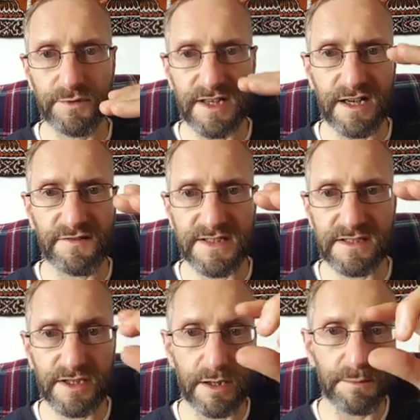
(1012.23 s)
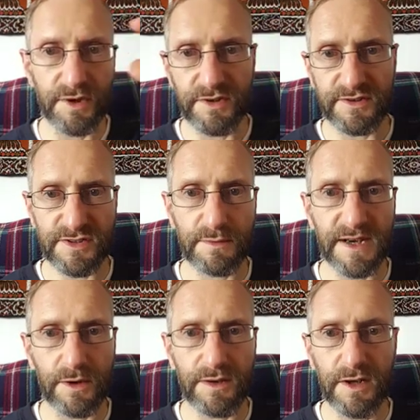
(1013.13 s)
One half is the components are
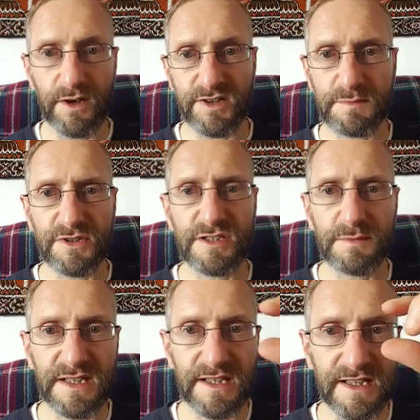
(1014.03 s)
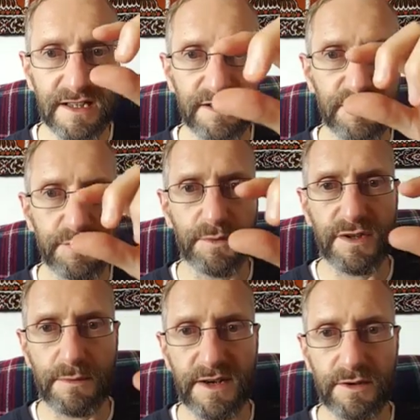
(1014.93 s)
about auspicious beginning, and the
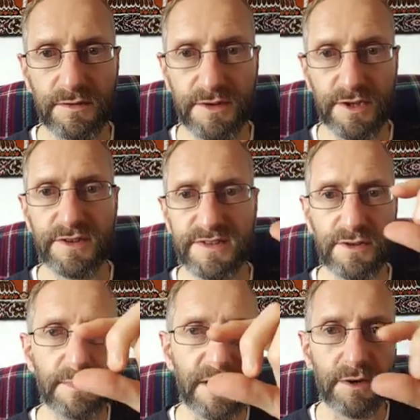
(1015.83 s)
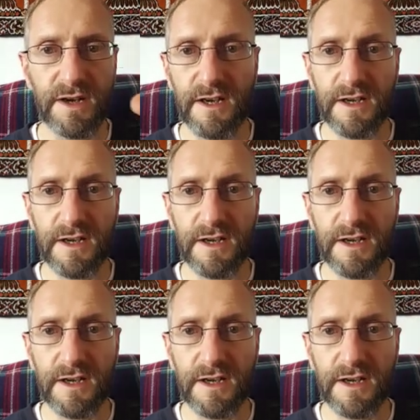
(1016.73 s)
others are about